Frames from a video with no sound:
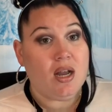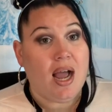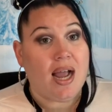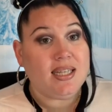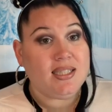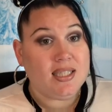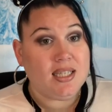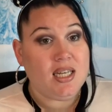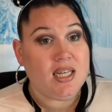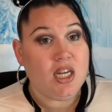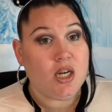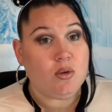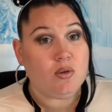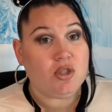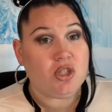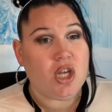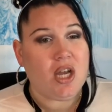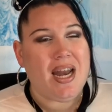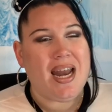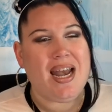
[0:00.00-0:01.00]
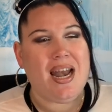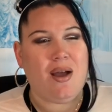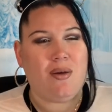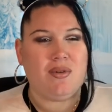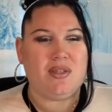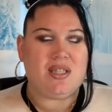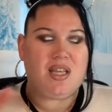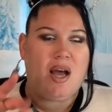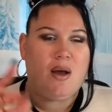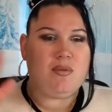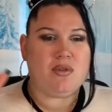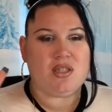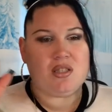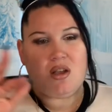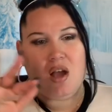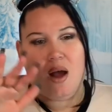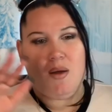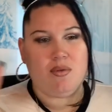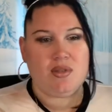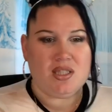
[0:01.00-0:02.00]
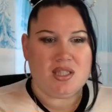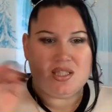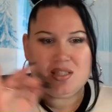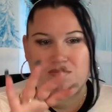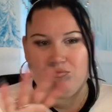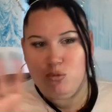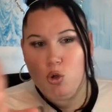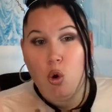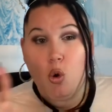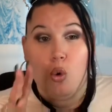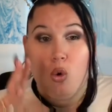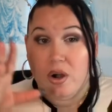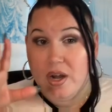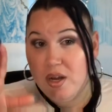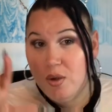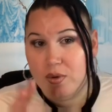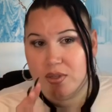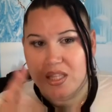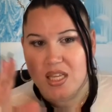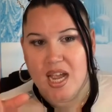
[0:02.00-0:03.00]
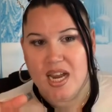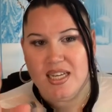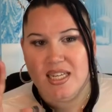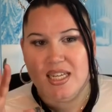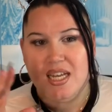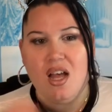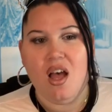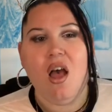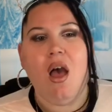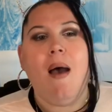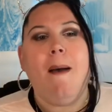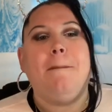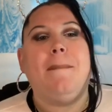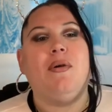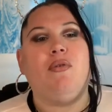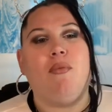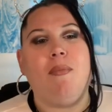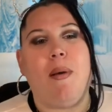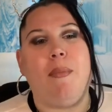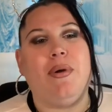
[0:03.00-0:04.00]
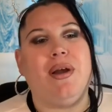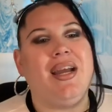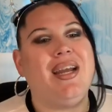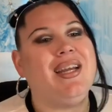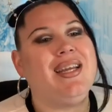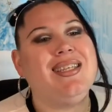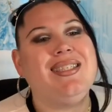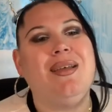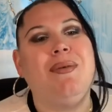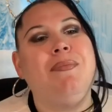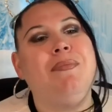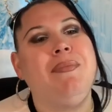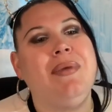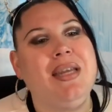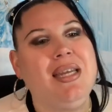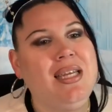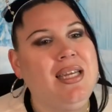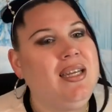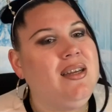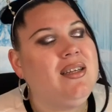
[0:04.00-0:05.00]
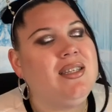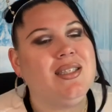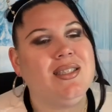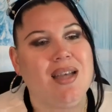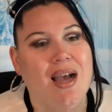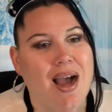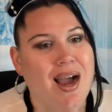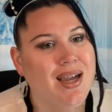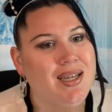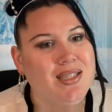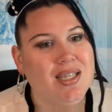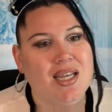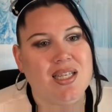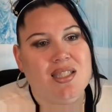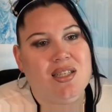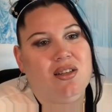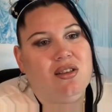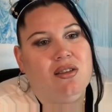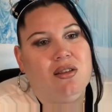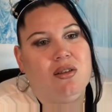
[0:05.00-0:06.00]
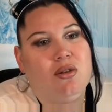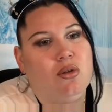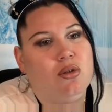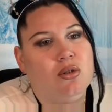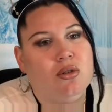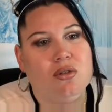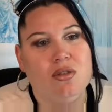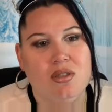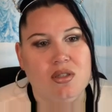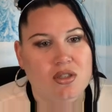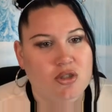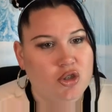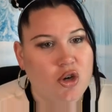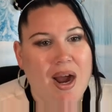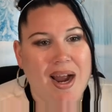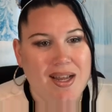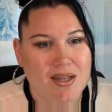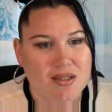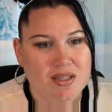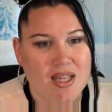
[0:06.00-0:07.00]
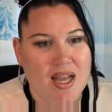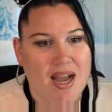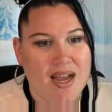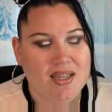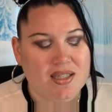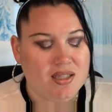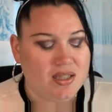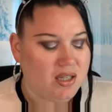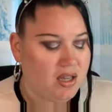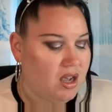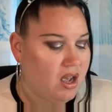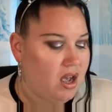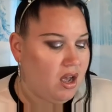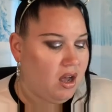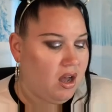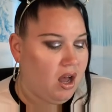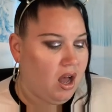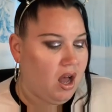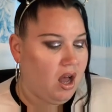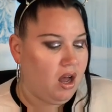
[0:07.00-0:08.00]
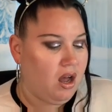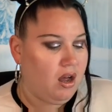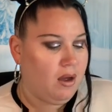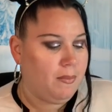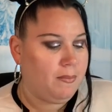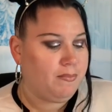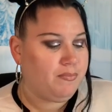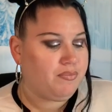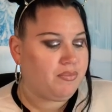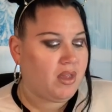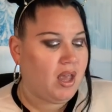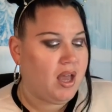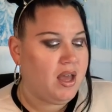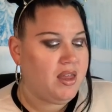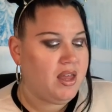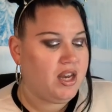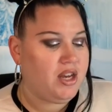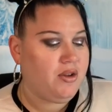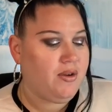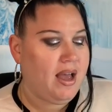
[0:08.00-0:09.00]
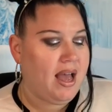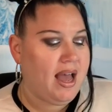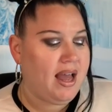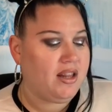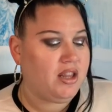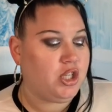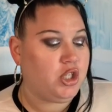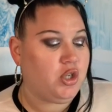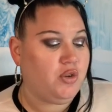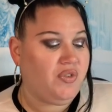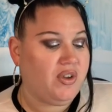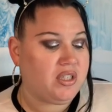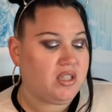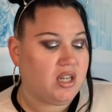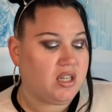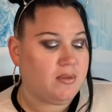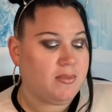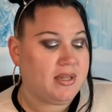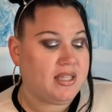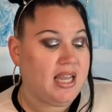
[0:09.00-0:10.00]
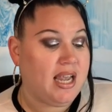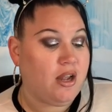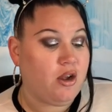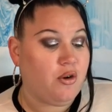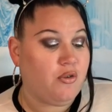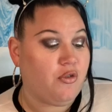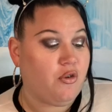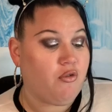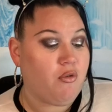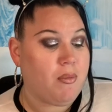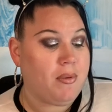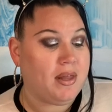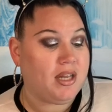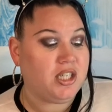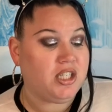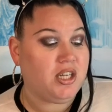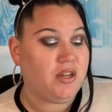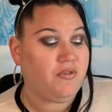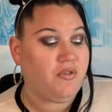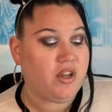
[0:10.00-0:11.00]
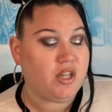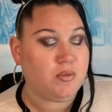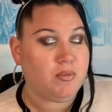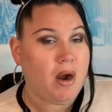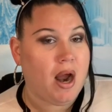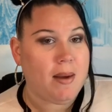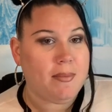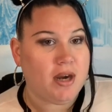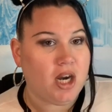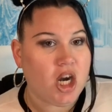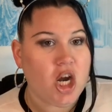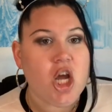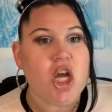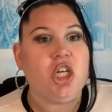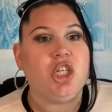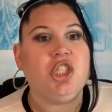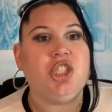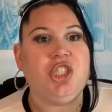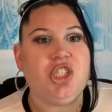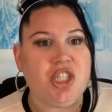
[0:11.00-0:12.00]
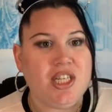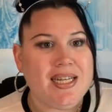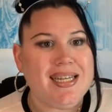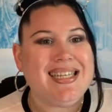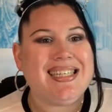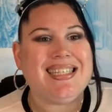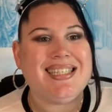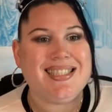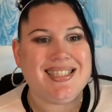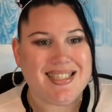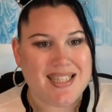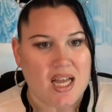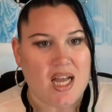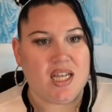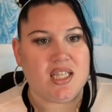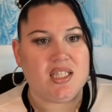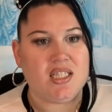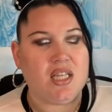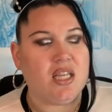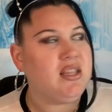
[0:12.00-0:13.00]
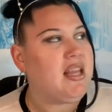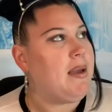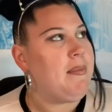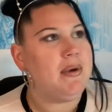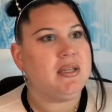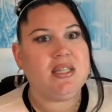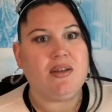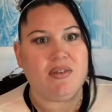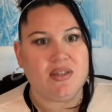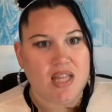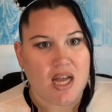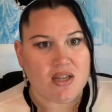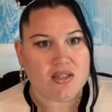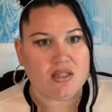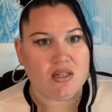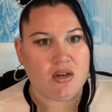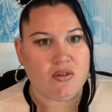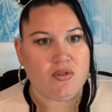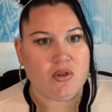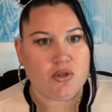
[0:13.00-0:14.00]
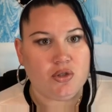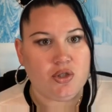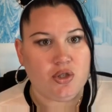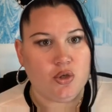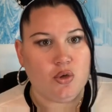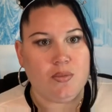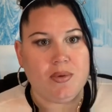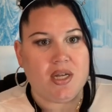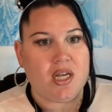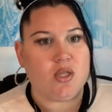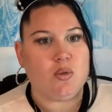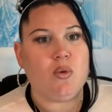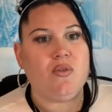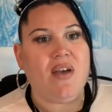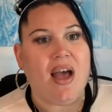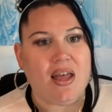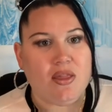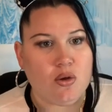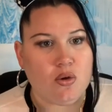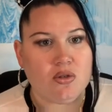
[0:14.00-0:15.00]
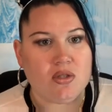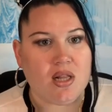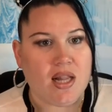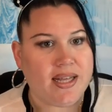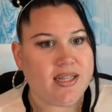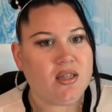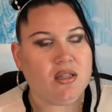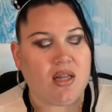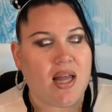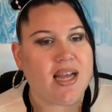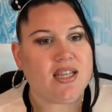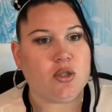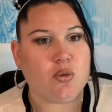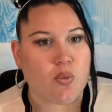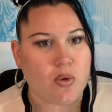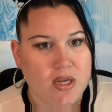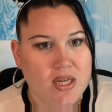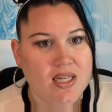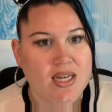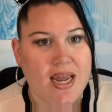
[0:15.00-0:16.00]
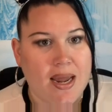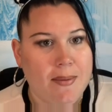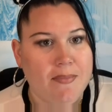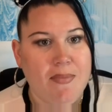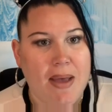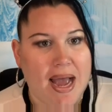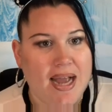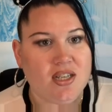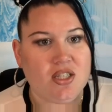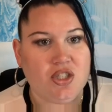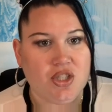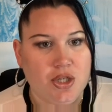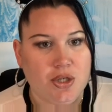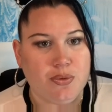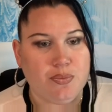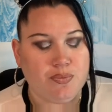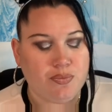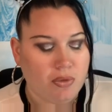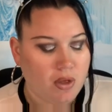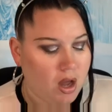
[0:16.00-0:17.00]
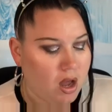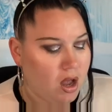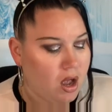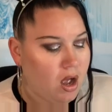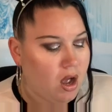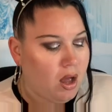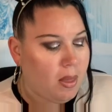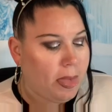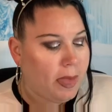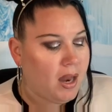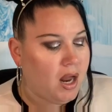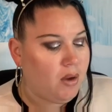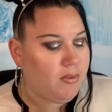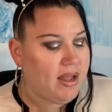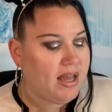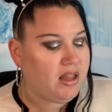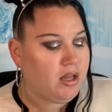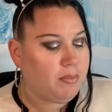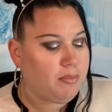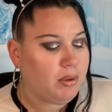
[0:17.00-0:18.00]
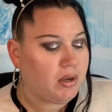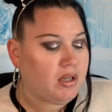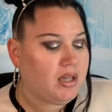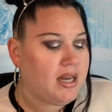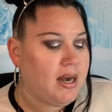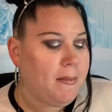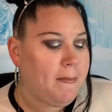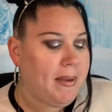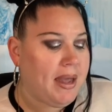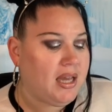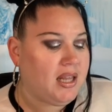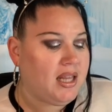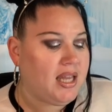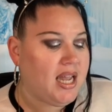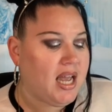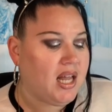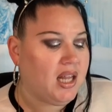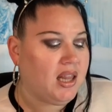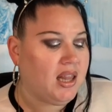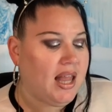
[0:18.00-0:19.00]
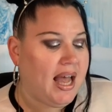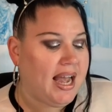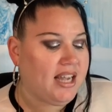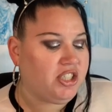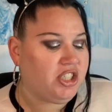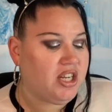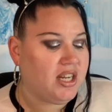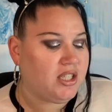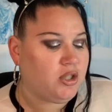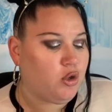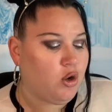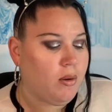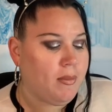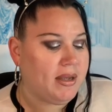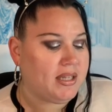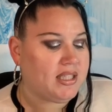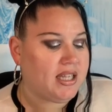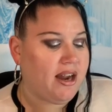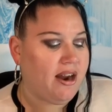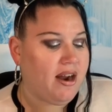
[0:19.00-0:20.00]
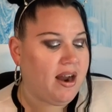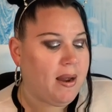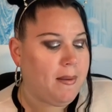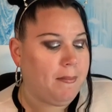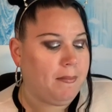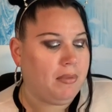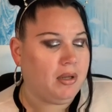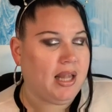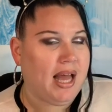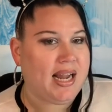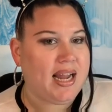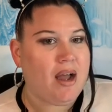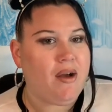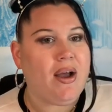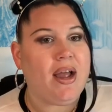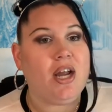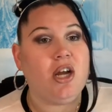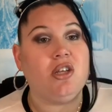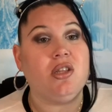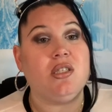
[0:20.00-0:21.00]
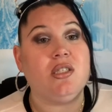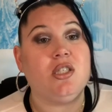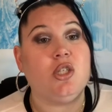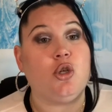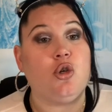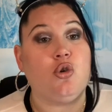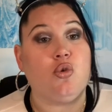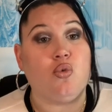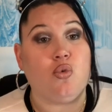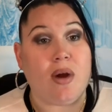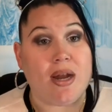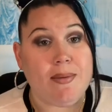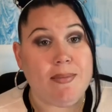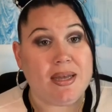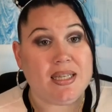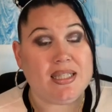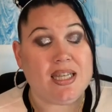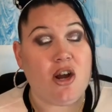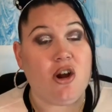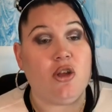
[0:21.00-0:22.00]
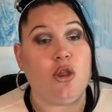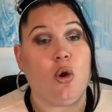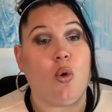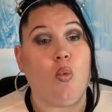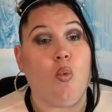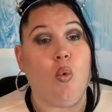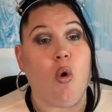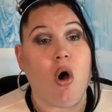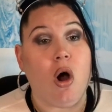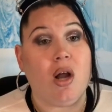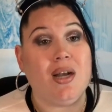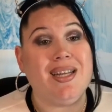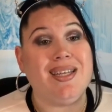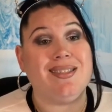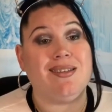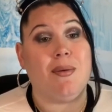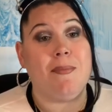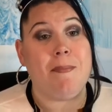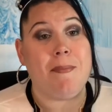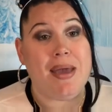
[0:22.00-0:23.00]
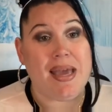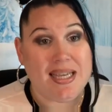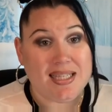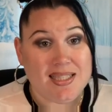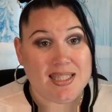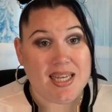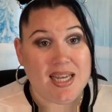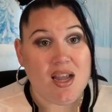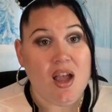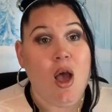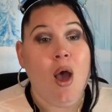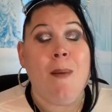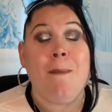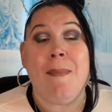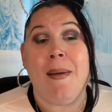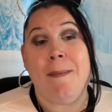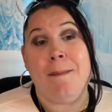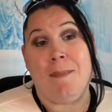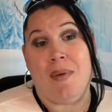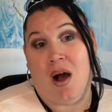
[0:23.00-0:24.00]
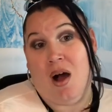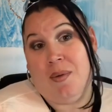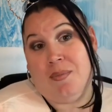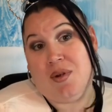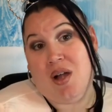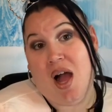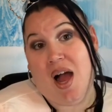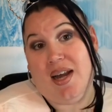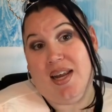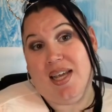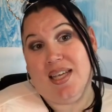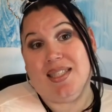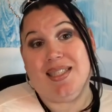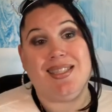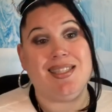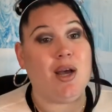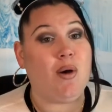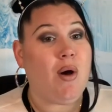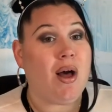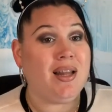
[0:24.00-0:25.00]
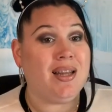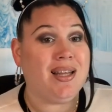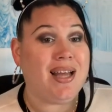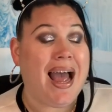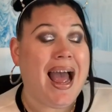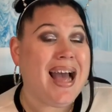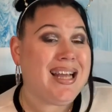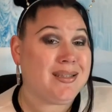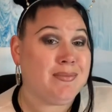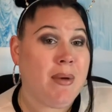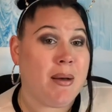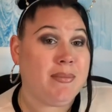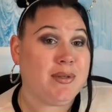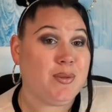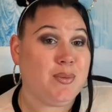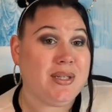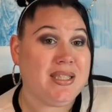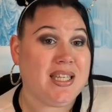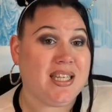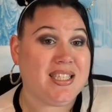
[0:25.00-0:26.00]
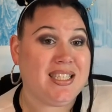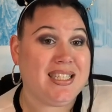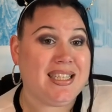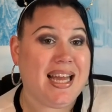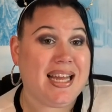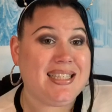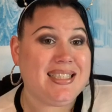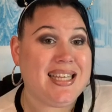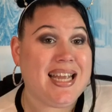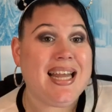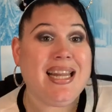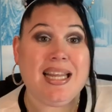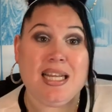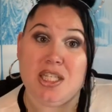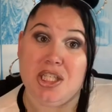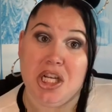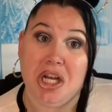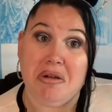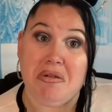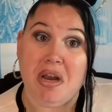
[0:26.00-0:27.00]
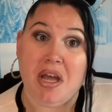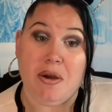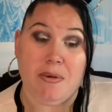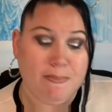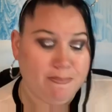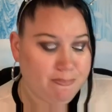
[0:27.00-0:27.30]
I did hear it was good and I was I was I was toying with the idea, but remember it is a mini size. It's a little trial size. Um, and then you had the Too Faced Cosmetics Hangover Replenishing Face Primer. Jesus, they must have a thousand of those too because we've had those like the last three damn bags too. Now we have the Brooklyn and Bailey Lash Next Door Mascara in Blackout. I heard this is a great mascara. Their wand is amazing. My mom got it, so I'll ask Mama Sweets how she likes it and let y'all know.